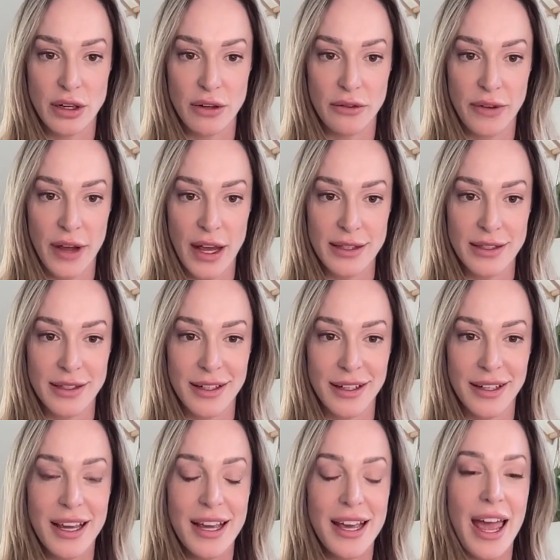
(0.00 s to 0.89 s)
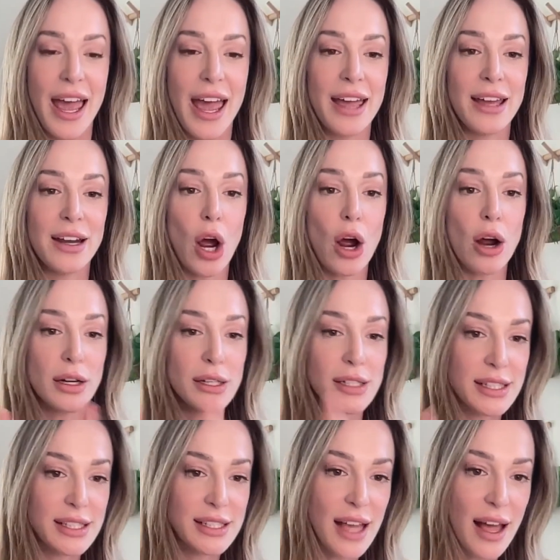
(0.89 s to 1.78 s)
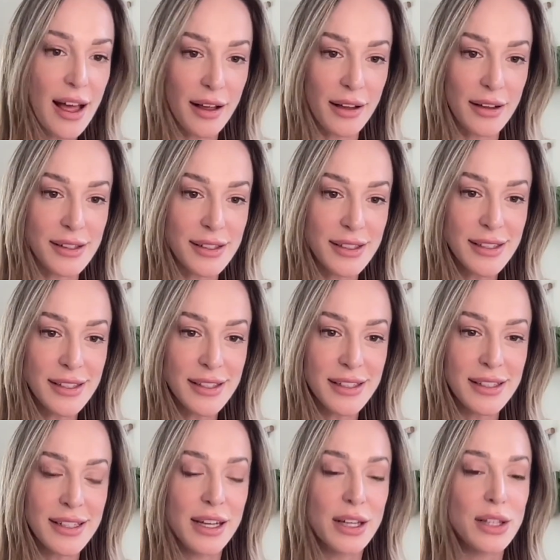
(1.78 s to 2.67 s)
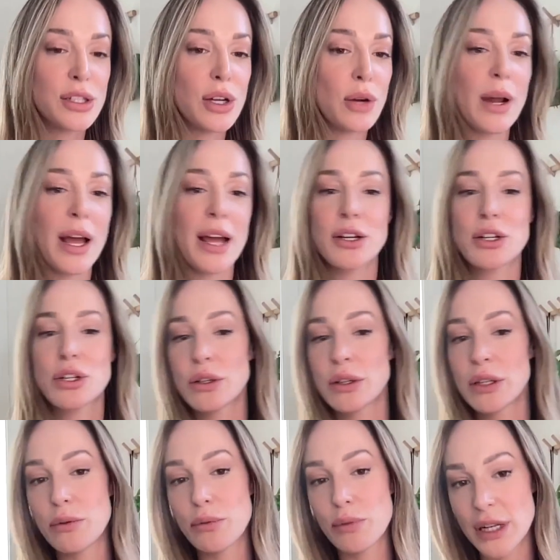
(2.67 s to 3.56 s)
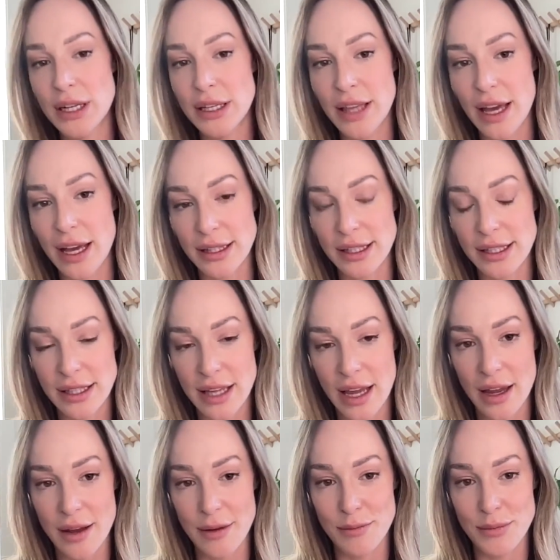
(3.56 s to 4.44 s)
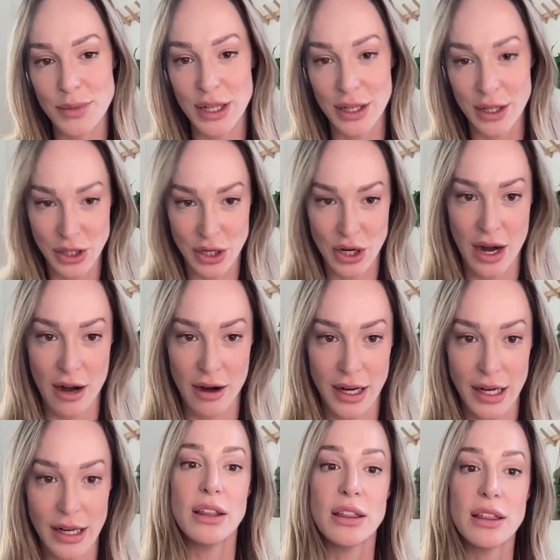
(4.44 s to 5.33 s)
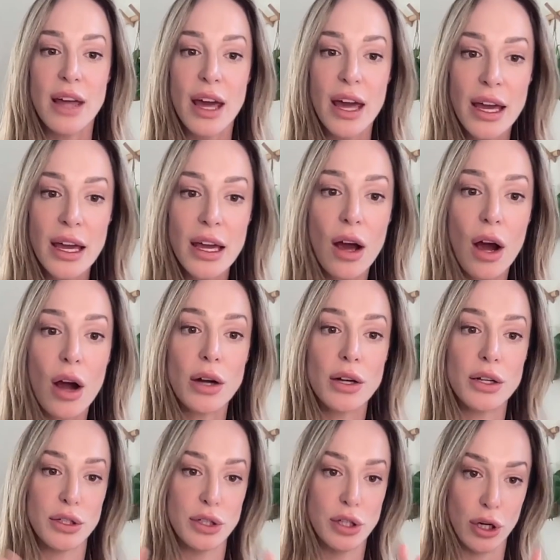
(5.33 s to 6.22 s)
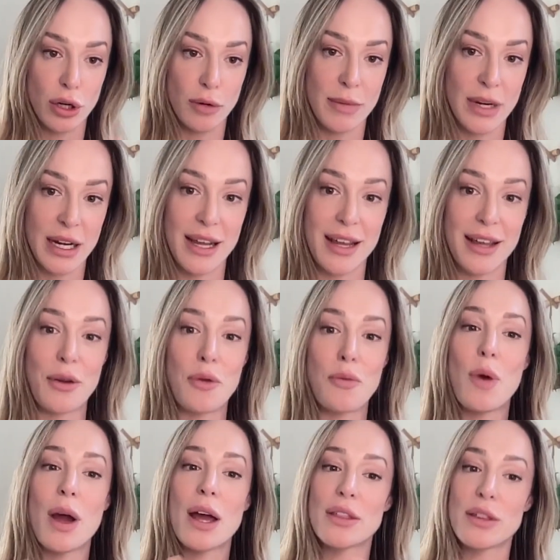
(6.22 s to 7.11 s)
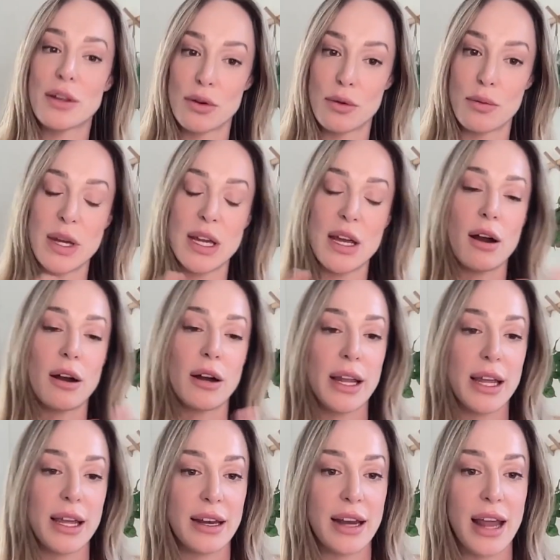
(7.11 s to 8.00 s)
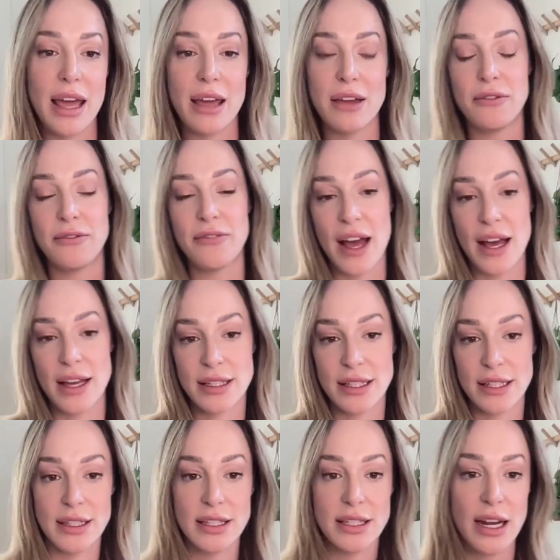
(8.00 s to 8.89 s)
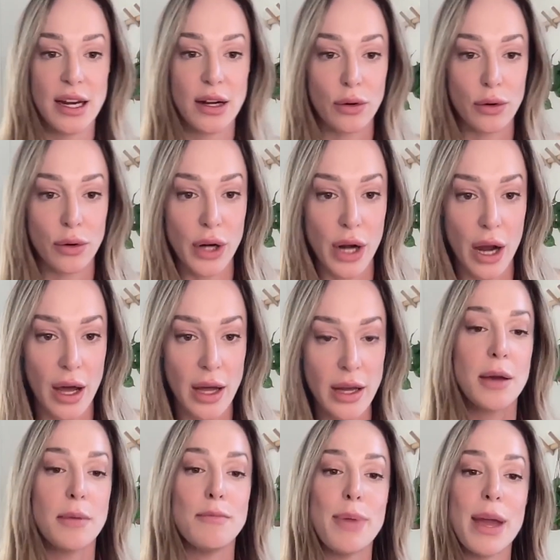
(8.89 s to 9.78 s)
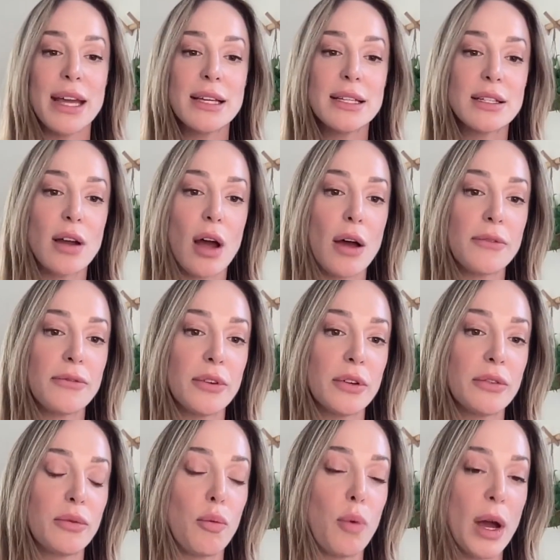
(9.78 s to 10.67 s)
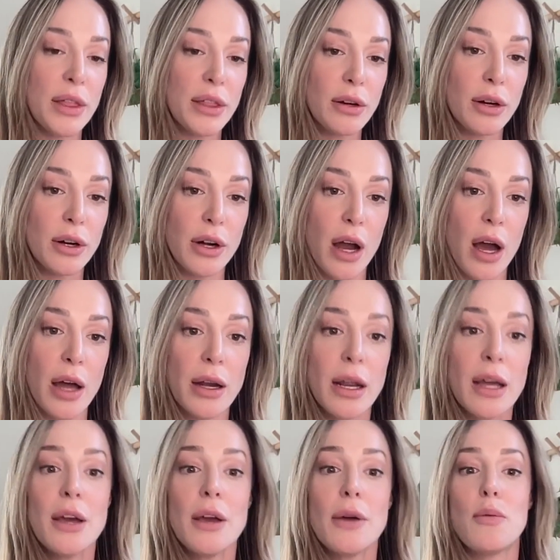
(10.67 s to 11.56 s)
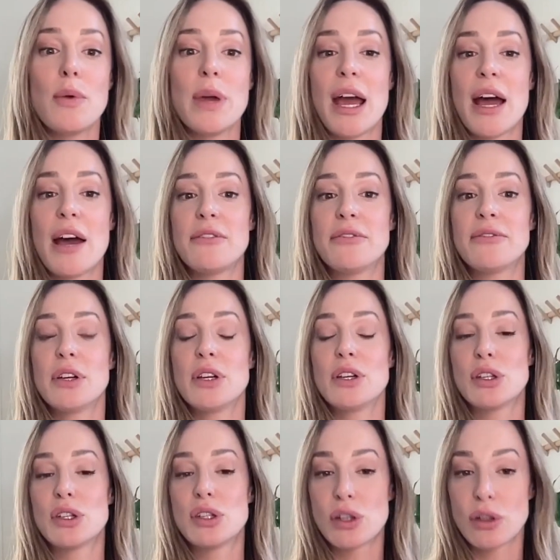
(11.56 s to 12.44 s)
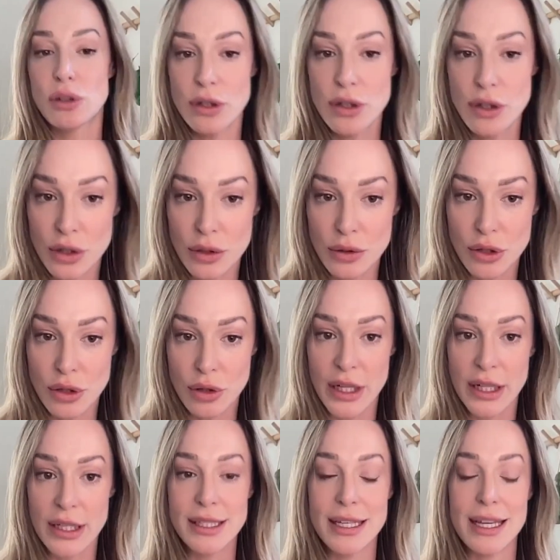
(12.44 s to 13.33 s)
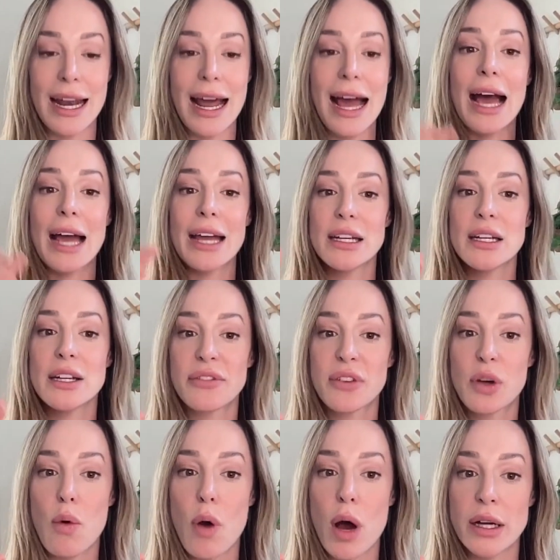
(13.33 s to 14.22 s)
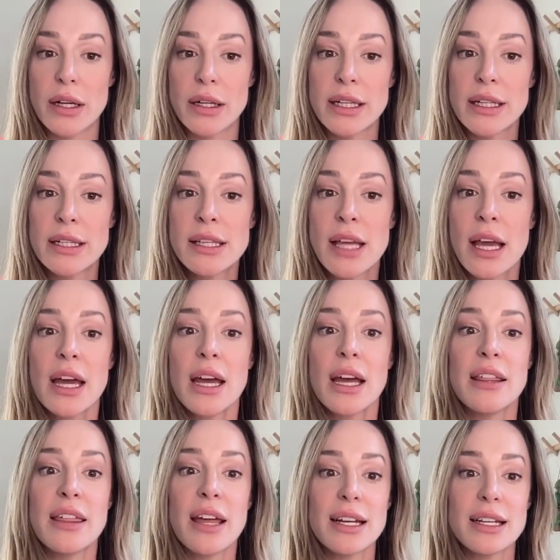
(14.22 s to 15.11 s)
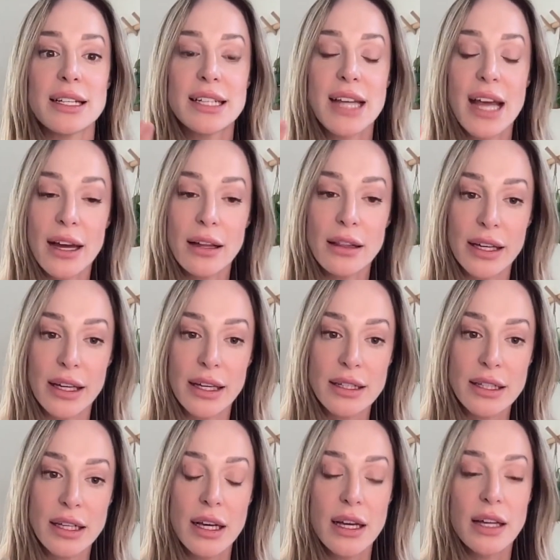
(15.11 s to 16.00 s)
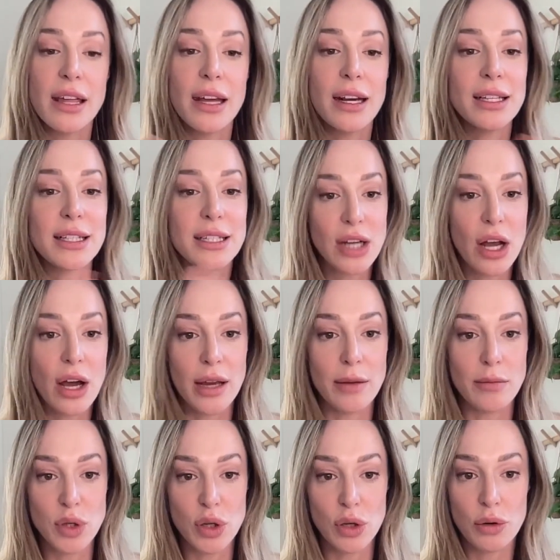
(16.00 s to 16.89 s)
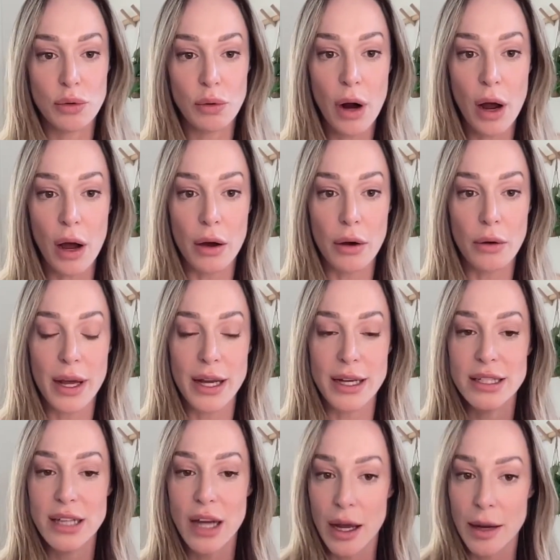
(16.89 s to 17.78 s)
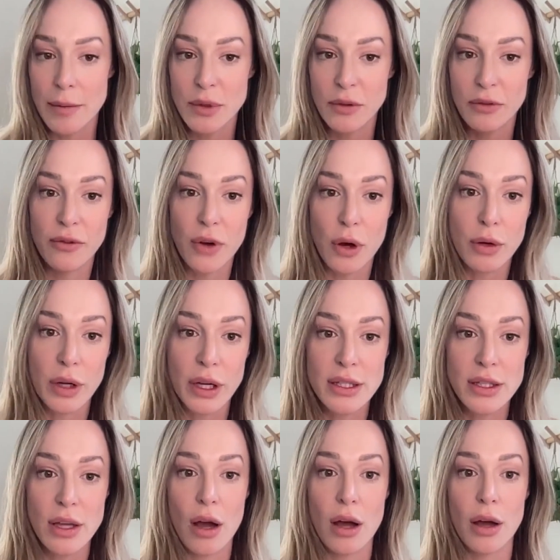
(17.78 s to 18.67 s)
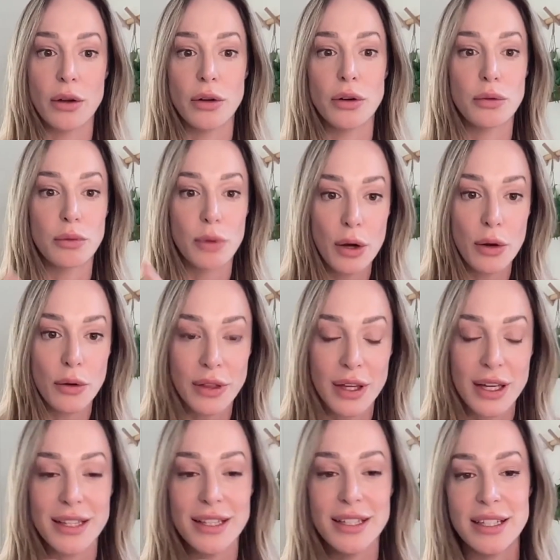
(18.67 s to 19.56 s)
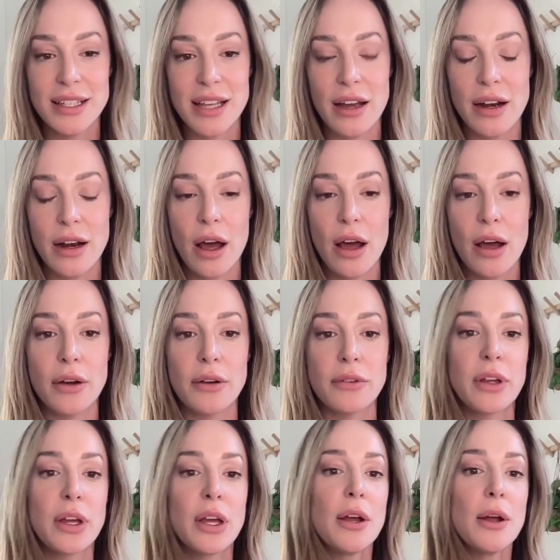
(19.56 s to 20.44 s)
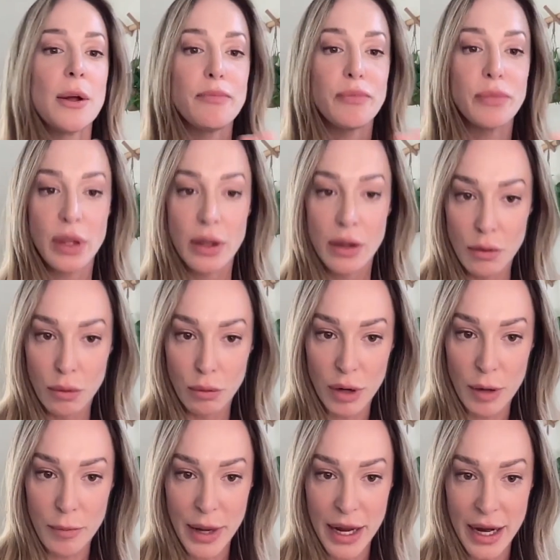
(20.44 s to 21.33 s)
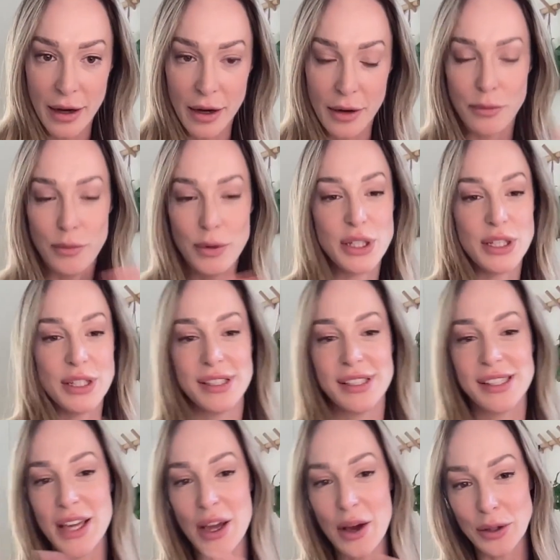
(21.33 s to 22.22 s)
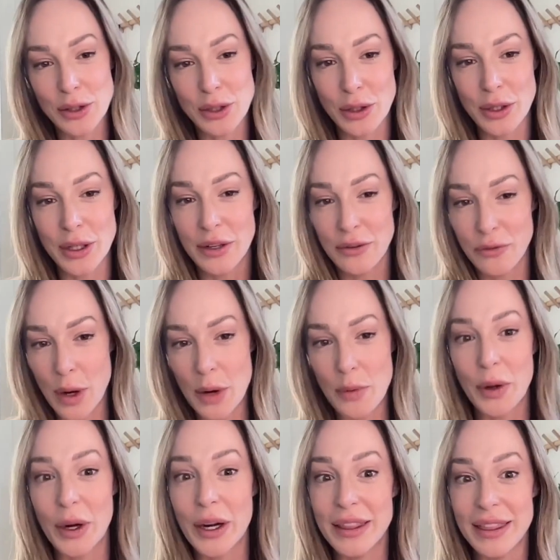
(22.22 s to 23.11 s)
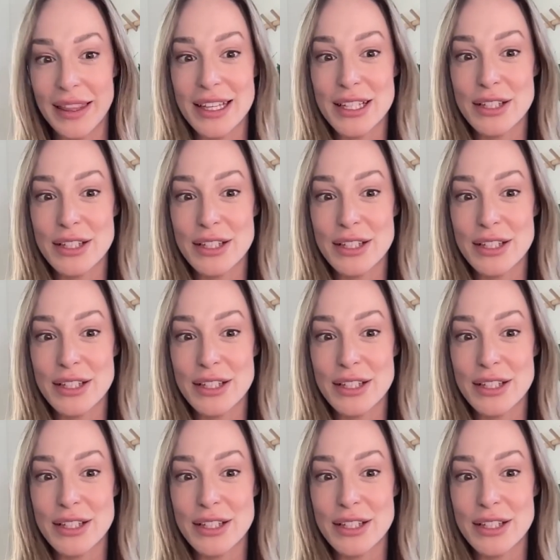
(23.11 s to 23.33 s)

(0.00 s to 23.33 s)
of fasting. And our cells don't actually read that same dictionary. They are determining whether we are in a fasted state or not, based off of whether or not we have certain nutrients in high enough quantities that tell it that it's time to grow and time to focus on growth instead of repair, which is the alternative when we're in this